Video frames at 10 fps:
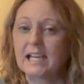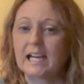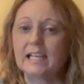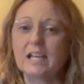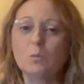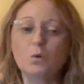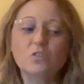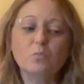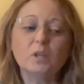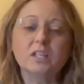And it would
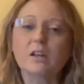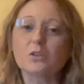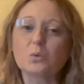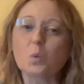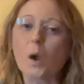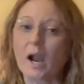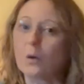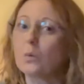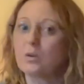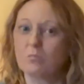have been another
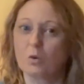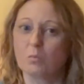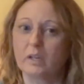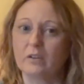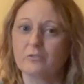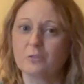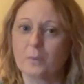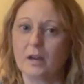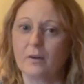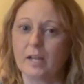wow moment for
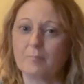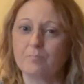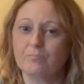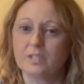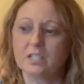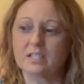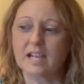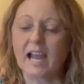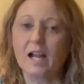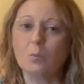Mary, just to
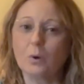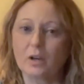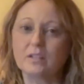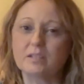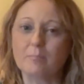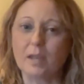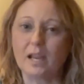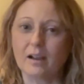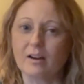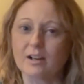help her to
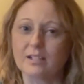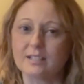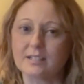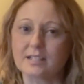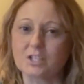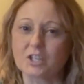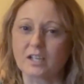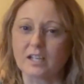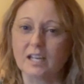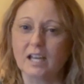make her
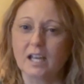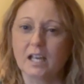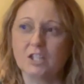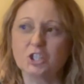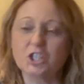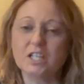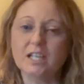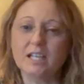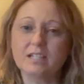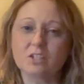decision. Because she
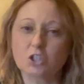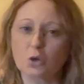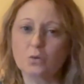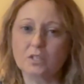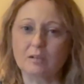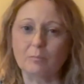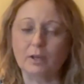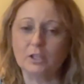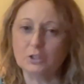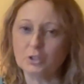is chosen,
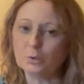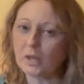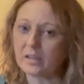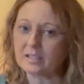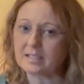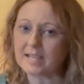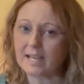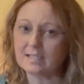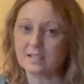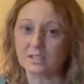but you do get the
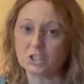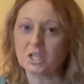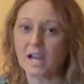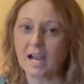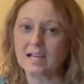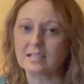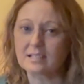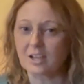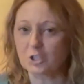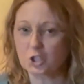sense that she has
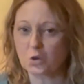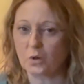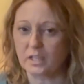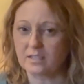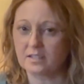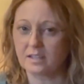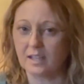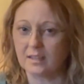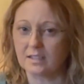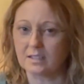a choice
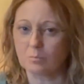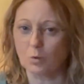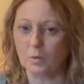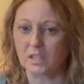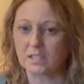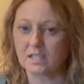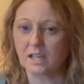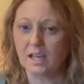in this moment.